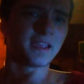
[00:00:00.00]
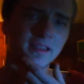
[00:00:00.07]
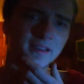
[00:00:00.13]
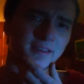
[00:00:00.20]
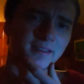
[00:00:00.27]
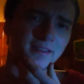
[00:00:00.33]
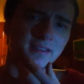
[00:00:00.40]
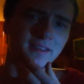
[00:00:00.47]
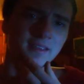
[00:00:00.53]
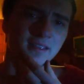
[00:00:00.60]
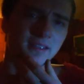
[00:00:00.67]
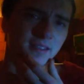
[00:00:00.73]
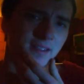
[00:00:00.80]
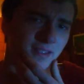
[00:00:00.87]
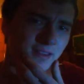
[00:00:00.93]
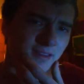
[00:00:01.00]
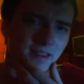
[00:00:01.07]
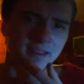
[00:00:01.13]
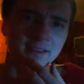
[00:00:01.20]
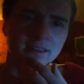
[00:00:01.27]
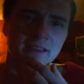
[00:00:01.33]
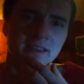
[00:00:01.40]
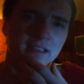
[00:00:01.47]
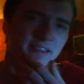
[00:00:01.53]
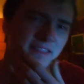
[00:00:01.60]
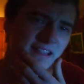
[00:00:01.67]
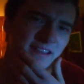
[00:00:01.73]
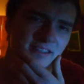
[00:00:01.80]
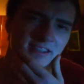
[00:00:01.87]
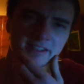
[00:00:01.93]
And like
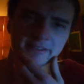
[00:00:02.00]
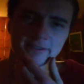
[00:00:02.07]
that